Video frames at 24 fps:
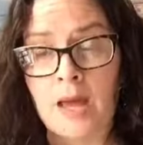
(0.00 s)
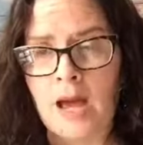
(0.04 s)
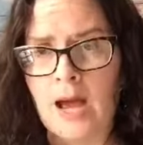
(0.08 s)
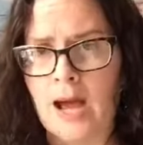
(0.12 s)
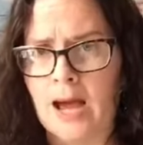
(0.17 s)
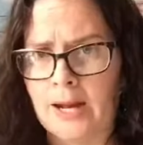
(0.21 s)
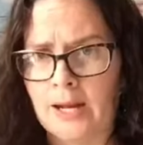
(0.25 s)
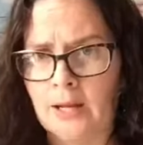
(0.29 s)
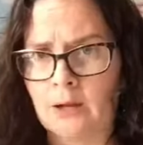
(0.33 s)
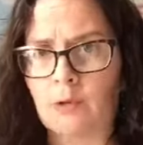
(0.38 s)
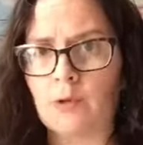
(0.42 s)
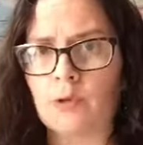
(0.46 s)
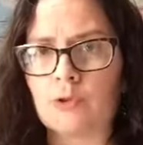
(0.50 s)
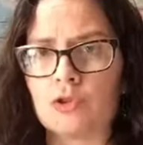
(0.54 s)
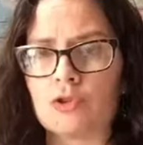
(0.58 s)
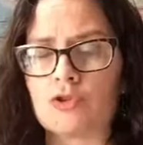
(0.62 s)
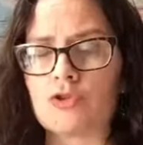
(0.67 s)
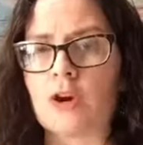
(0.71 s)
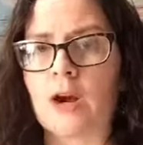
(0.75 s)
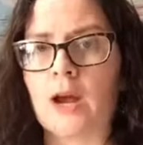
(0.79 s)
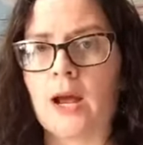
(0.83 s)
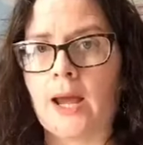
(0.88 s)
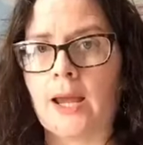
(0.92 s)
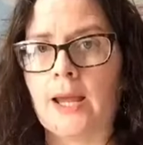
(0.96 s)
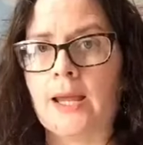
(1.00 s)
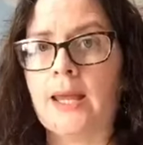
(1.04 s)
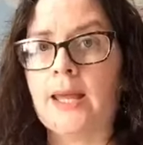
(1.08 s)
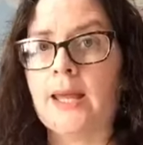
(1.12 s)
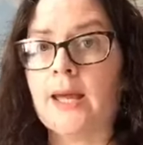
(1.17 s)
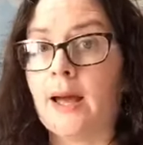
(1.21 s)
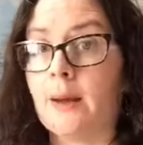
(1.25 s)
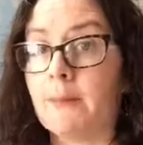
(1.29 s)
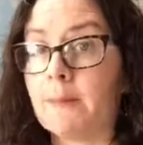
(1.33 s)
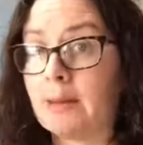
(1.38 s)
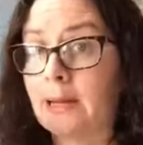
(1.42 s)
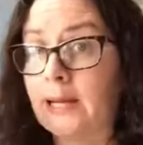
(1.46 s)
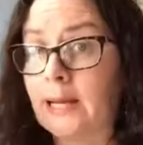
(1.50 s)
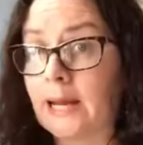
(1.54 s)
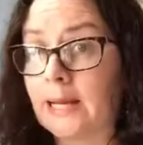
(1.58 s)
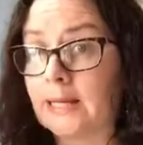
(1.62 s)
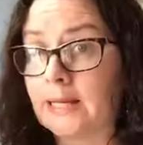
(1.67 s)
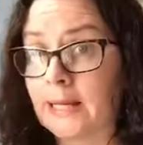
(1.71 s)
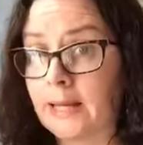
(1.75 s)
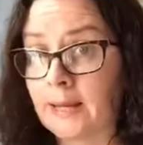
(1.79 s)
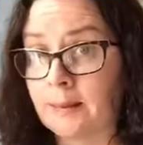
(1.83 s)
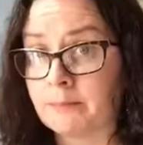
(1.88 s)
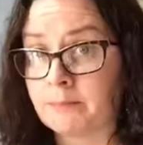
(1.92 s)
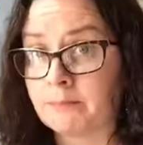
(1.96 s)
and I'm going to try and be like
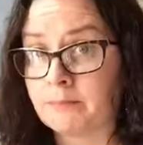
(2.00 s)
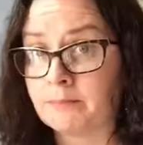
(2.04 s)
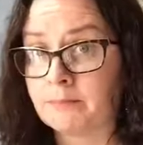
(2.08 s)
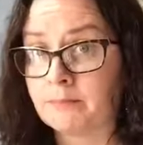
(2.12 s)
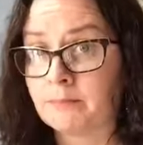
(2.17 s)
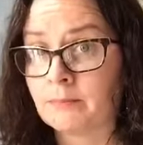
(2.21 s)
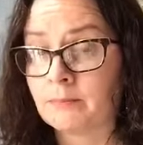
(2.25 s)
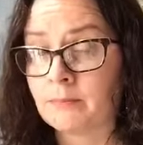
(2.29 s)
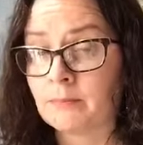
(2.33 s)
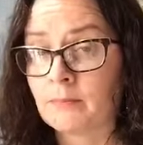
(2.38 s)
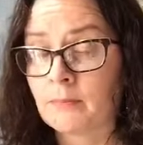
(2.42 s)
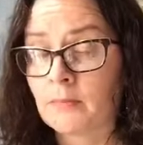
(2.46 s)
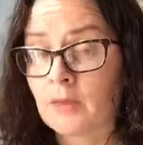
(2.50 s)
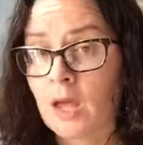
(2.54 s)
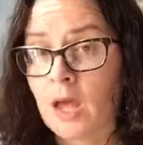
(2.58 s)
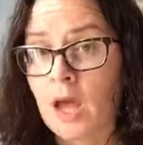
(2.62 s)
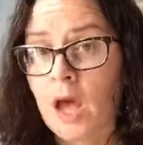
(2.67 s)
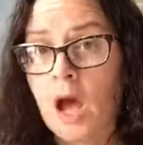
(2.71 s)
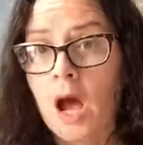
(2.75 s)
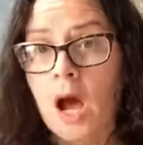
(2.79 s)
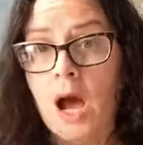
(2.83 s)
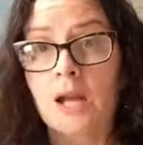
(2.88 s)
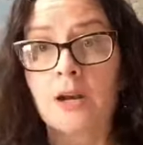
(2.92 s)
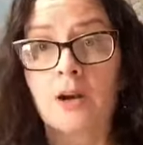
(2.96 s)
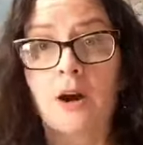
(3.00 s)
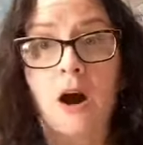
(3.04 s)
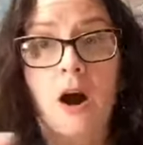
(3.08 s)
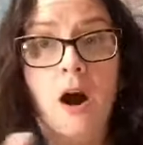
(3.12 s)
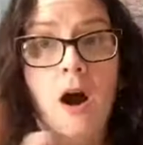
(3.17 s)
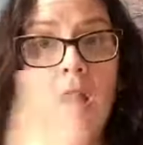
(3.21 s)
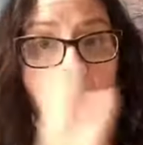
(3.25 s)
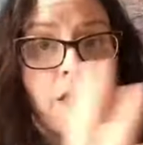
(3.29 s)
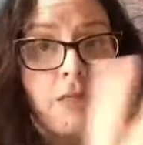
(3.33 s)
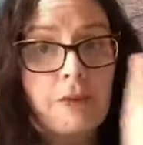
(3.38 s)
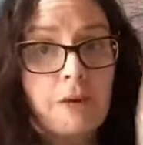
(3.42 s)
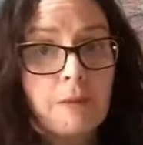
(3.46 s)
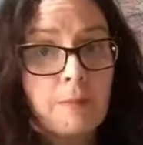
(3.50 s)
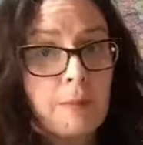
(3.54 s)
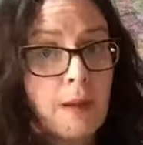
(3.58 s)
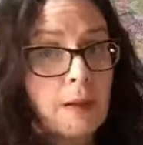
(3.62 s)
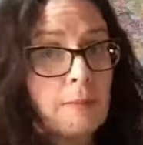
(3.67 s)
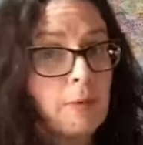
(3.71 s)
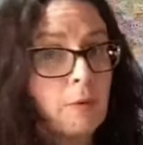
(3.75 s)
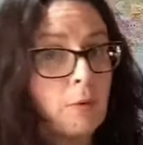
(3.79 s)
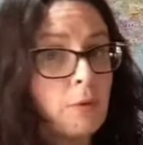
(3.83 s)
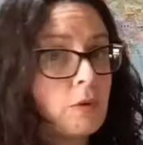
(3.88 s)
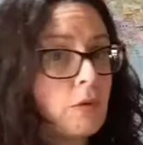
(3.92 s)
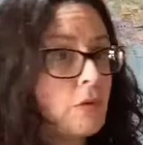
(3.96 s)
him. And other
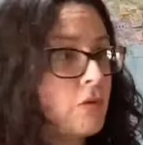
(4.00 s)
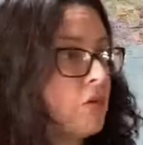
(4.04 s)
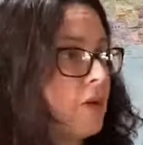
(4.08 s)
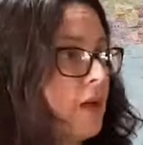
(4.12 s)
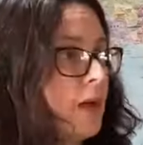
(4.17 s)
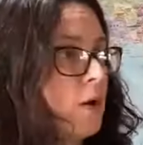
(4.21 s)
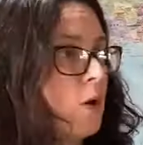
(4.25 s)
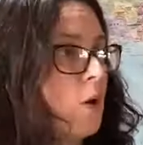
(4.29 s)
people would have said,